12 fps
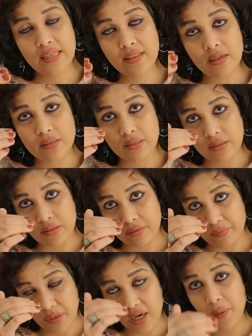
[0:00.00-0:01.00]
see that
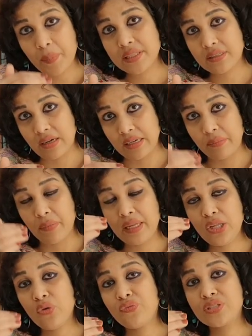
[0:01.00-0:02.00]
Mahapatra, in
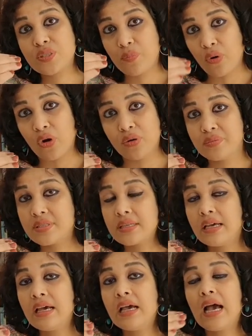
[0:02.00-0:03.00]
many of his
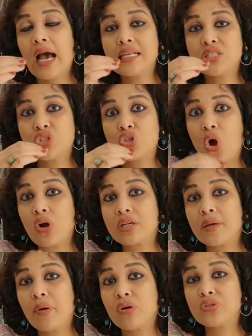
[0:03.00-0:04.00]
poems, has
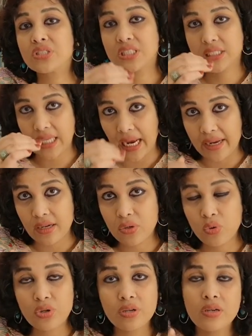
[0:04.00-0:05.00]
talked about
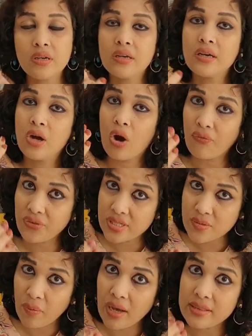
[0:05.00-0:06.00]
childhood, of
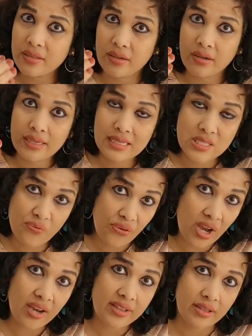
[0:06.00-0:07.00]
his mother, his
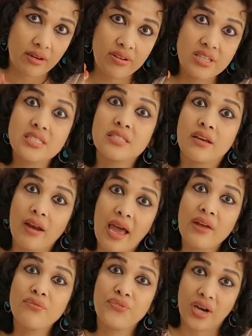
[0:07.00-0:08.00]
father, his
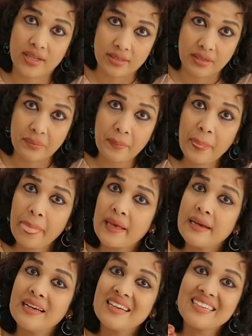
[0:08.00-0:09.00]
grandfather.
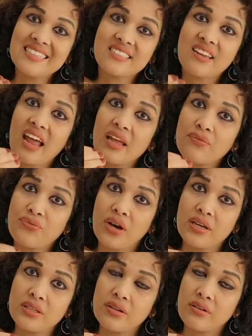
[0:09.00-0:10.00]
His
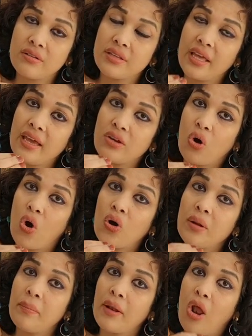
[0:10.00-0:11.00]
grandfather, they had
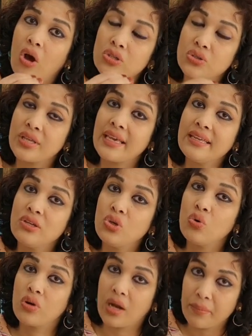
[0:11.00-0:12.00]
all belonged to the
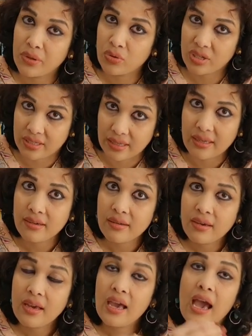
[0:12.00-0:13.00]
Hindu community,
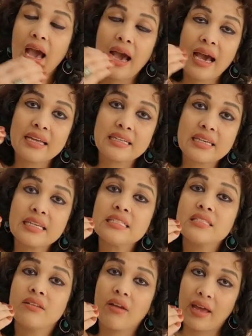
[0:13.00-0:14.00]
and
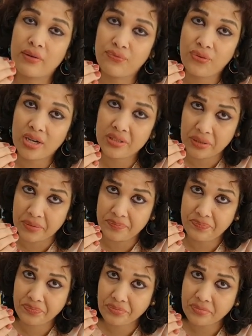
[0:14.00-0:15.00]
his grandfather